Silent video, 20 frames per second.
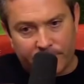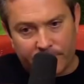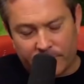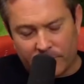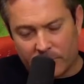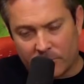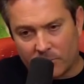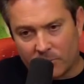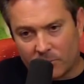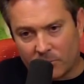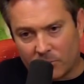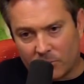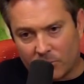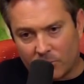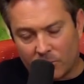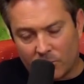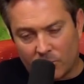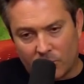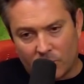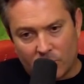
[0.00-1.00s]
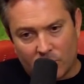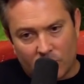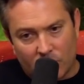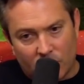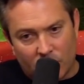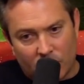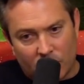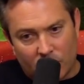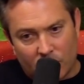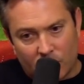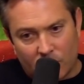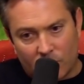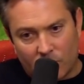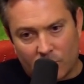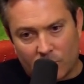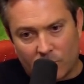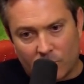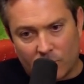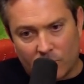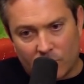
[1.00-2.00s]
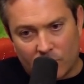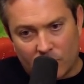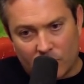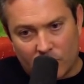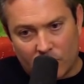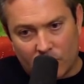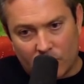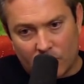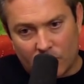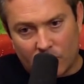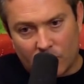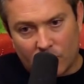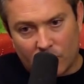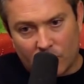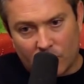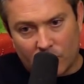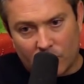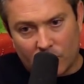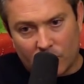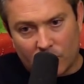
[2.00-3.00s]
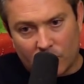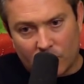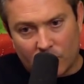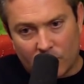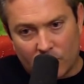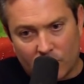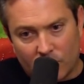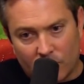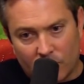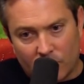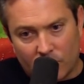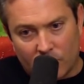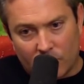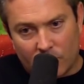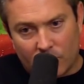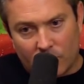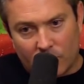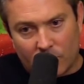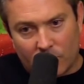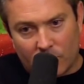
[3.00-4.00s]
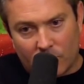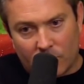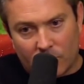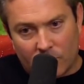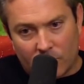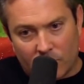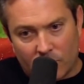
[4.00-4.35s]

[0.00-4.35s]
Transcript: (not speaking)